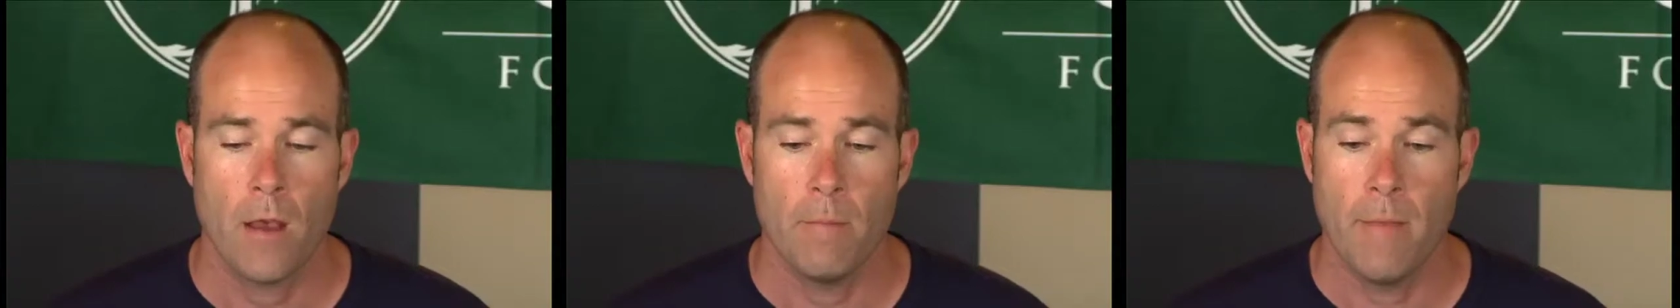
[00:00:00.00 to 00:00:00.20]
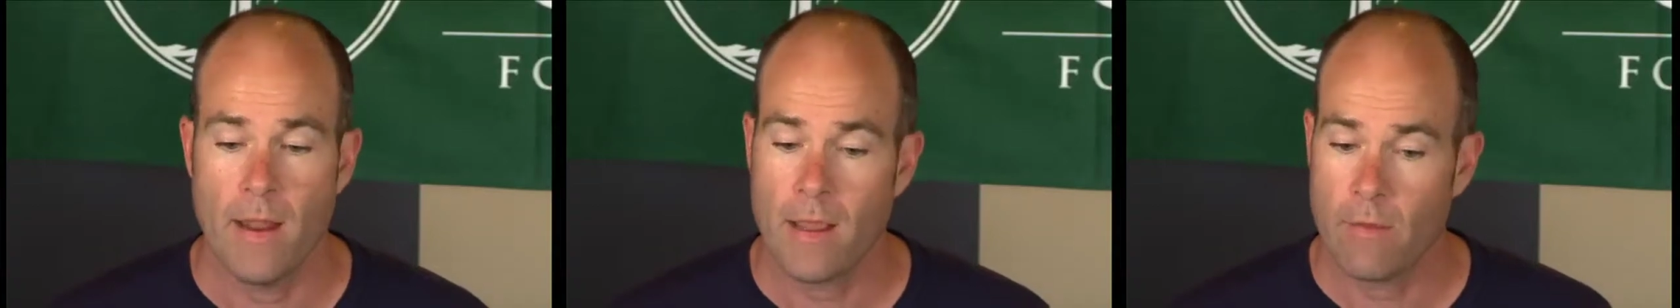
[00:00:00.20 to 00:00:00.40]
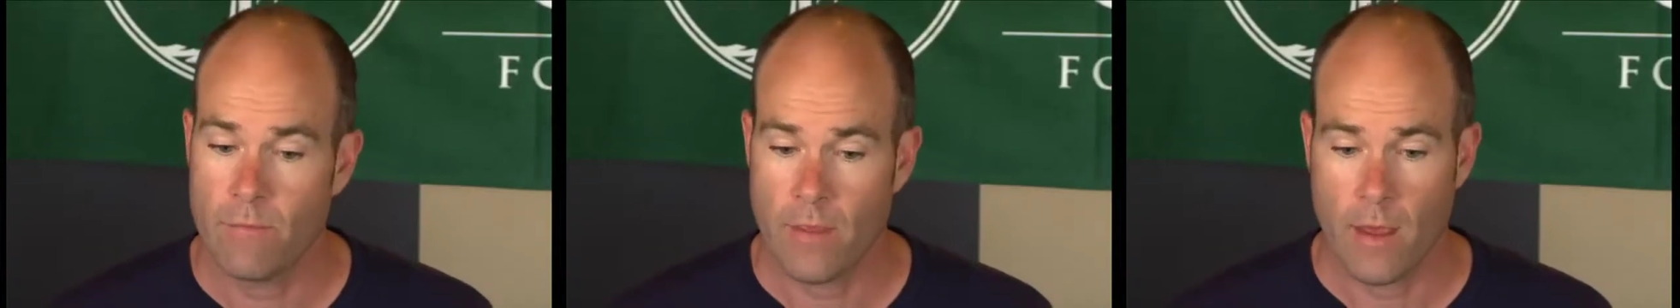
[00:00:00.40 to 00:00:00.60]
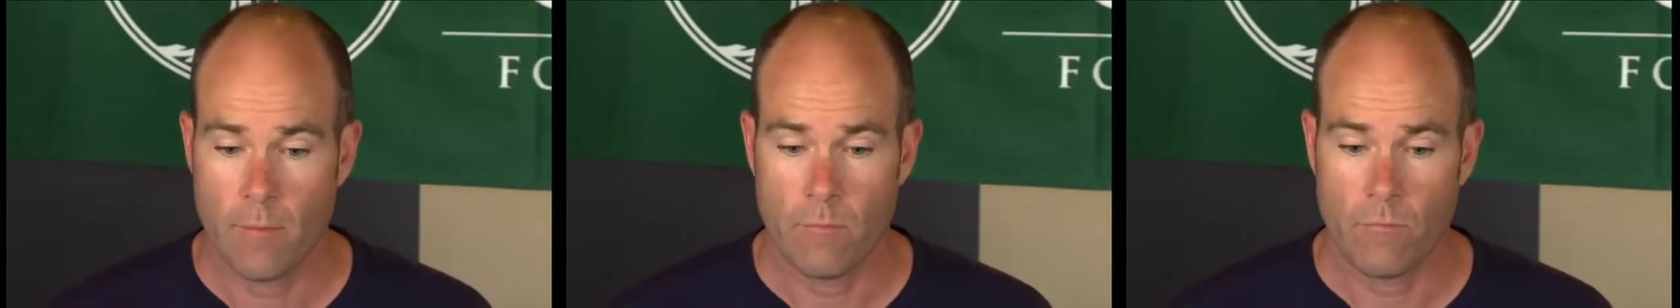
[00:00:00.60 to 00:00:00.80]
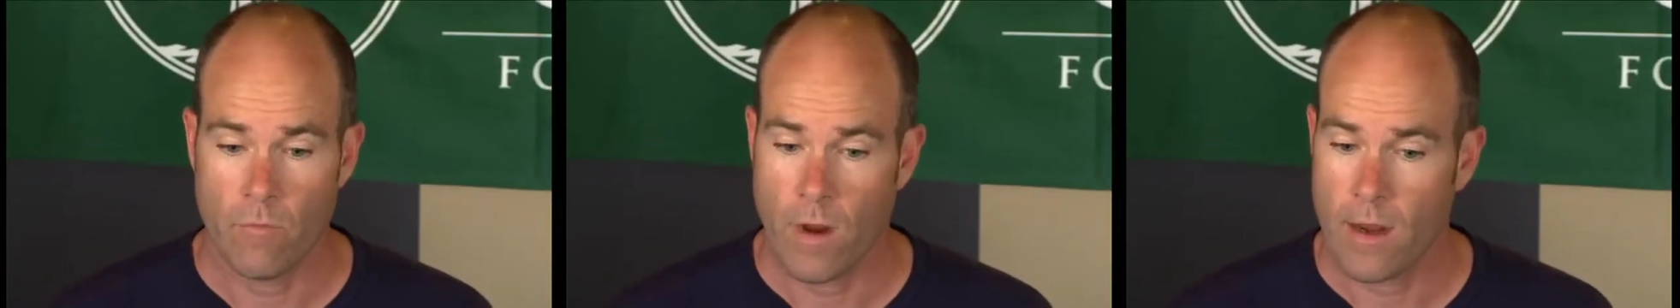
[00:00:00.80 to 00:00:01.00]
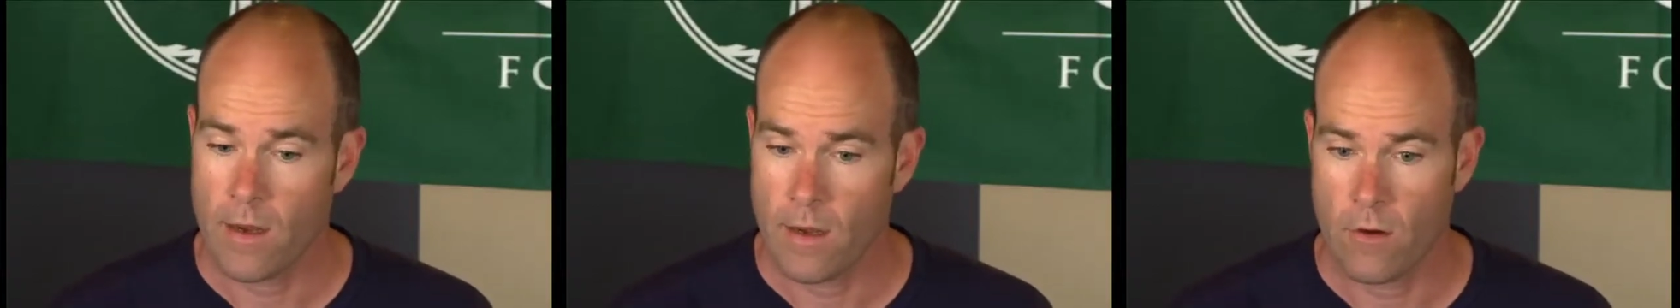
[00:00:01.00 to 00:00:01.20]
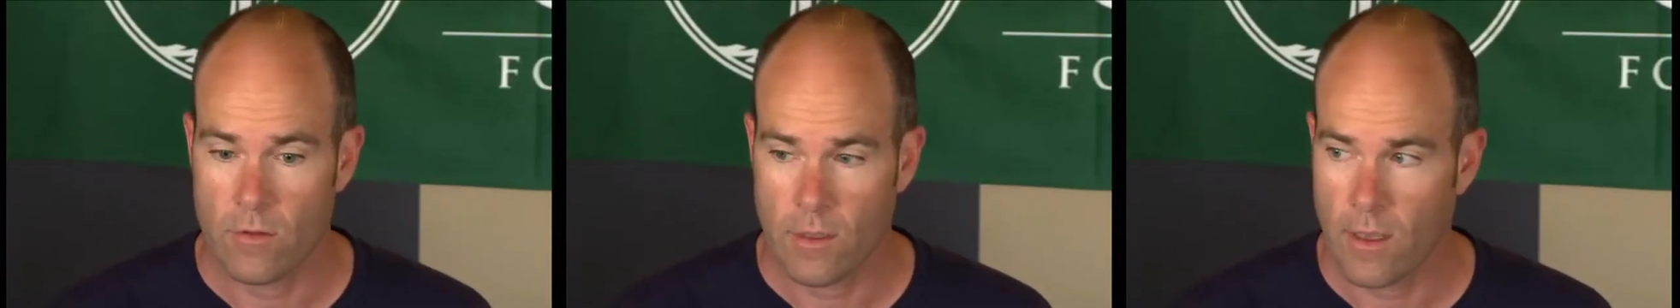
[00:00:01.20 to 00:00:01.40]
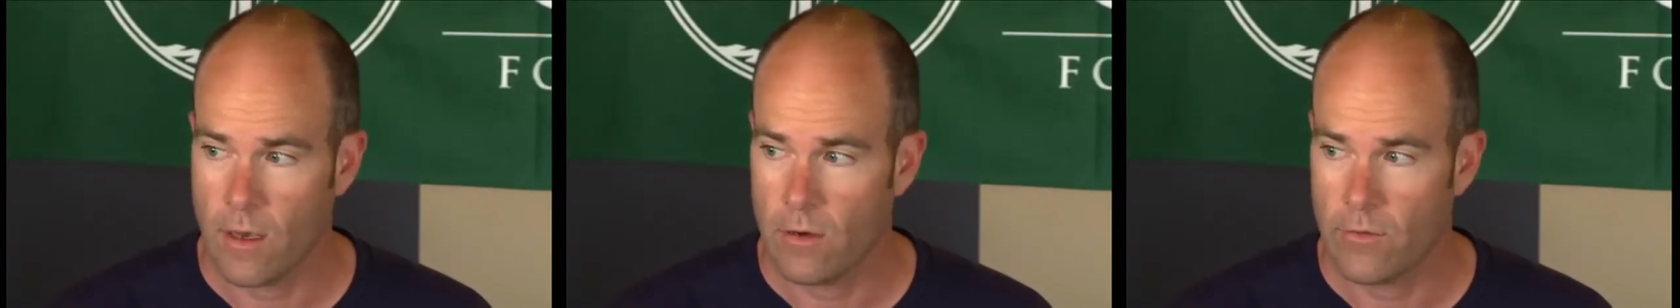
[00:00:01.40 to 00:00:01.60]
many of them right near the
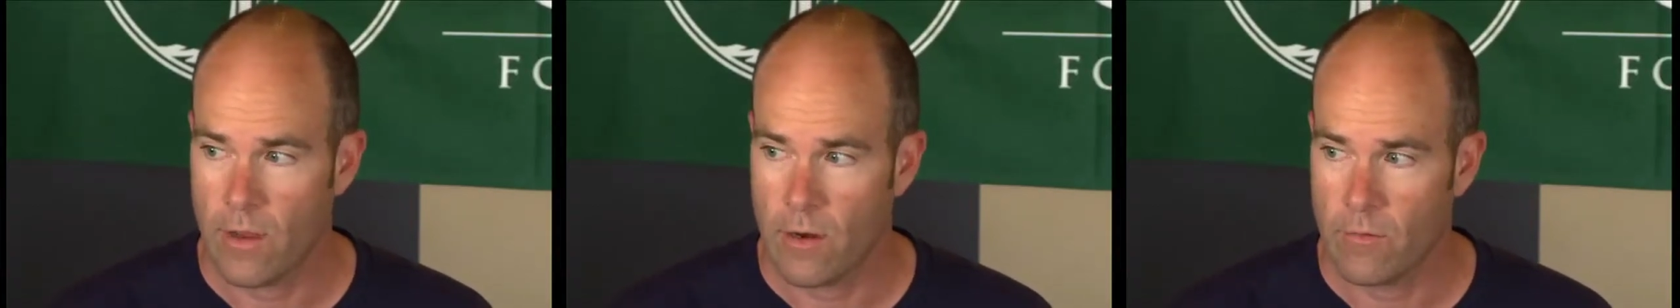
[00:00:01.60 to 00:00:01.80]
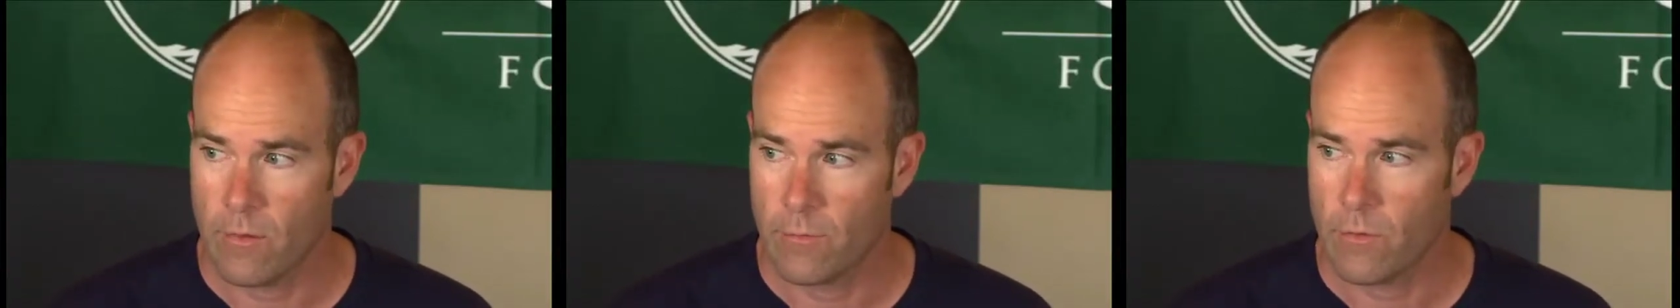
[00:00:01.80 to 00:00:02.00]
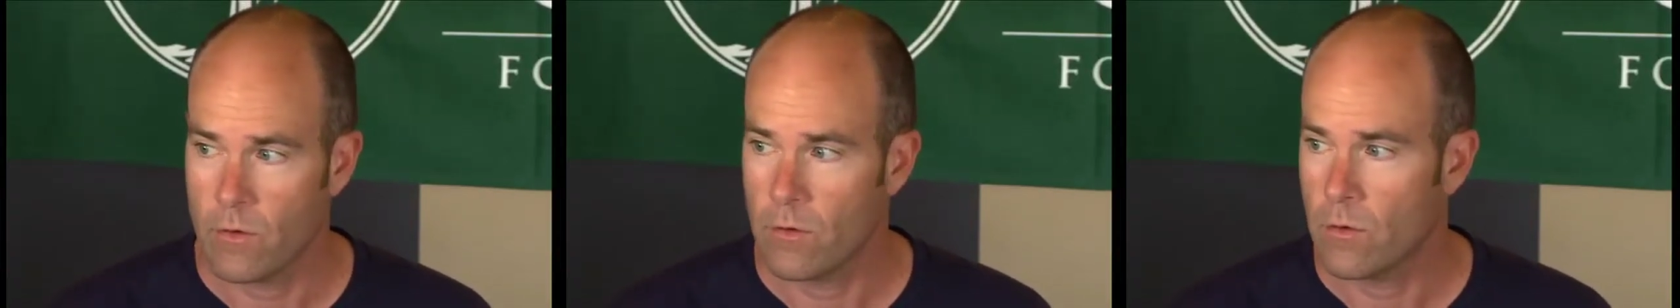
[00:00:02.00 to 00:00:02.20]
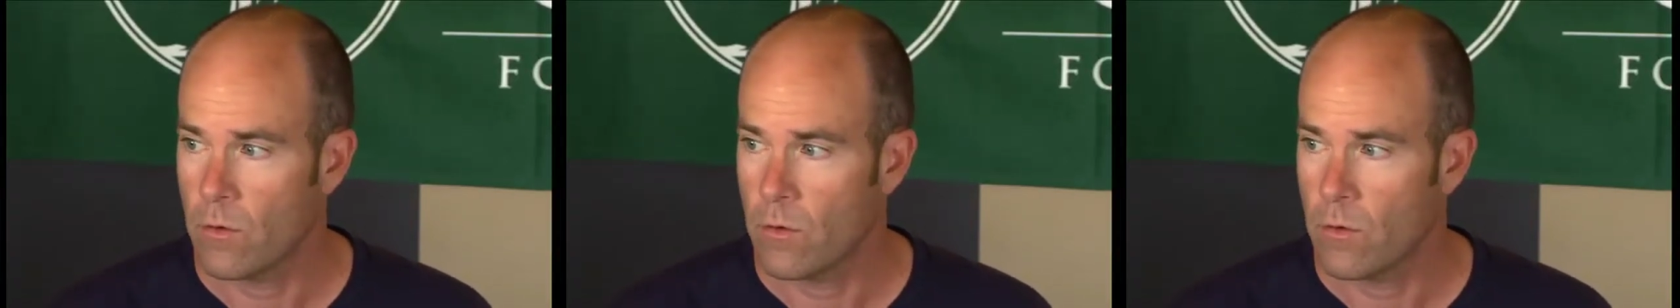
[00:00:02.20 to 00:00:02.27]
Colorado River